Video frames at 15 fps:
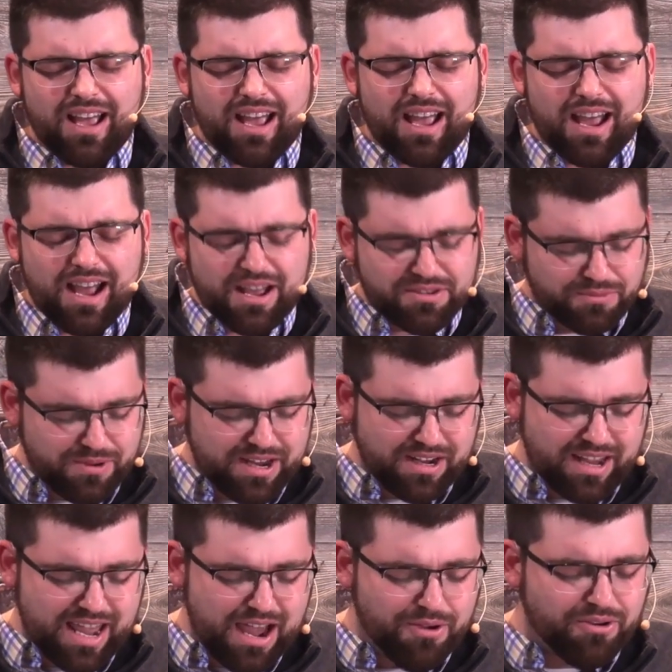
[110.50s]
as we
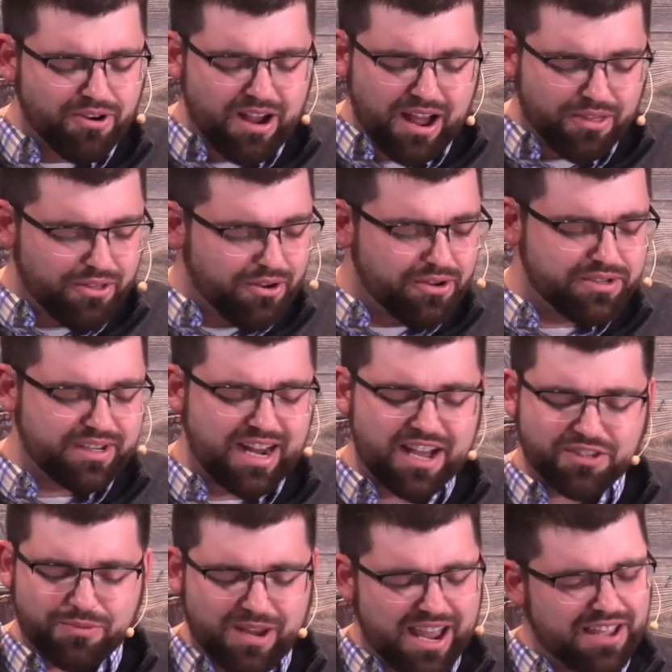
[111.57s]
encounter others and
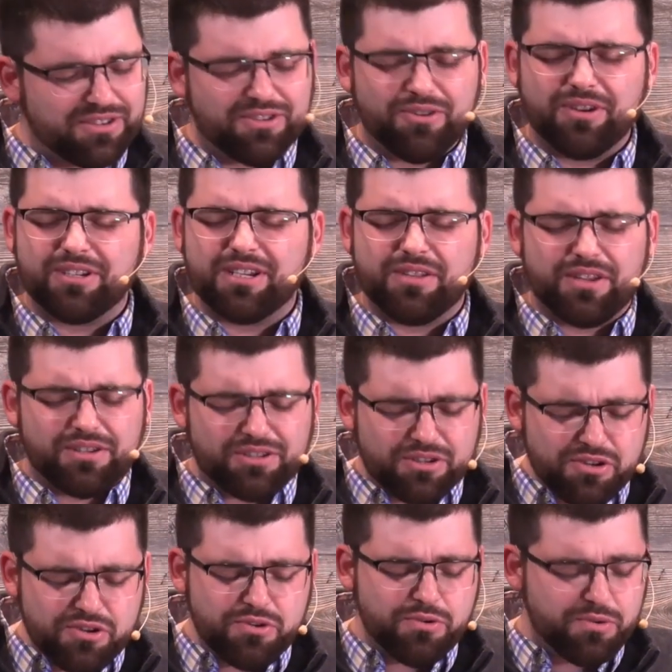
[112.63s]
as we enter into this
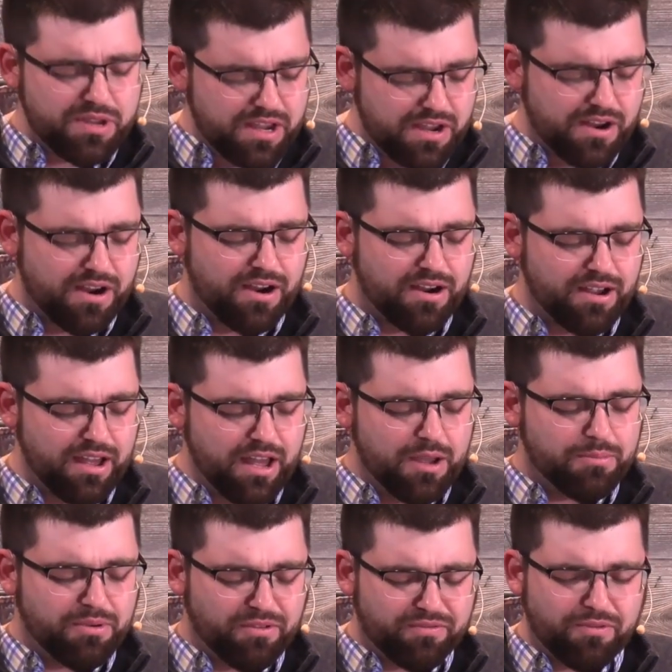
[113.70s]
new year
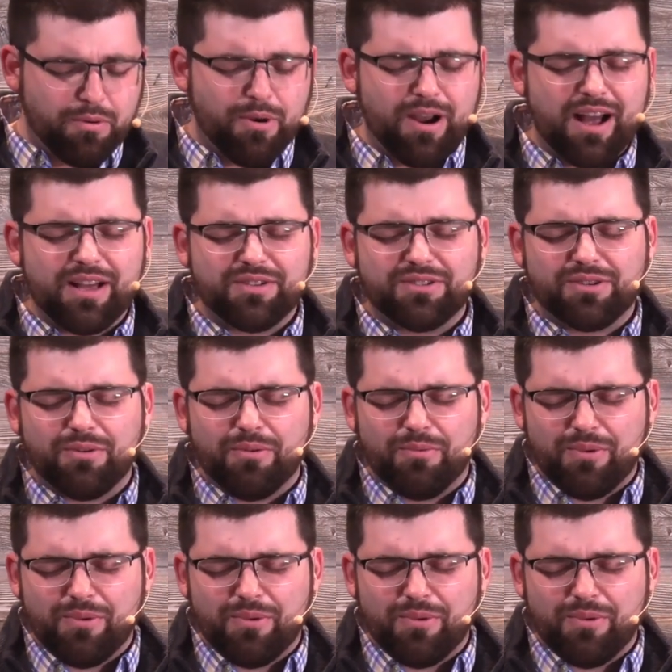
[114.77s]
before us.